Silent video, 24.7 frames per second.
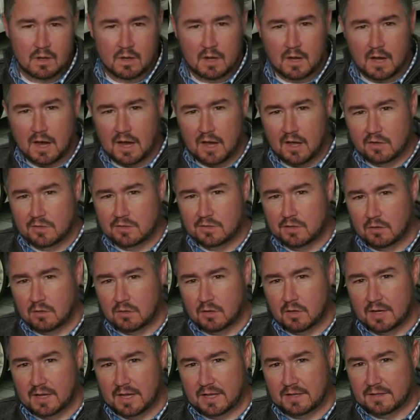I also
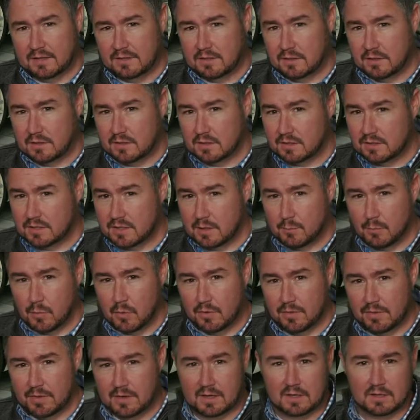look at simple
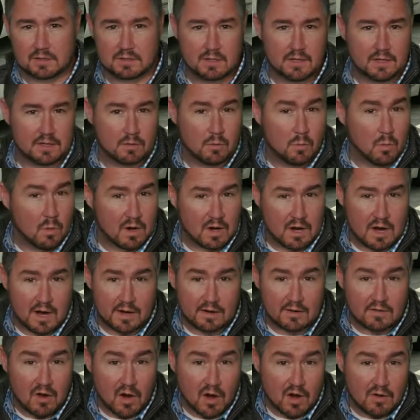things like what kind
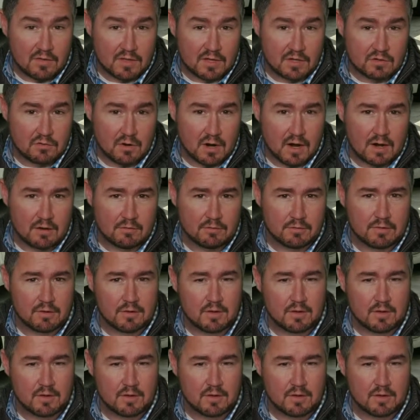of car they drive.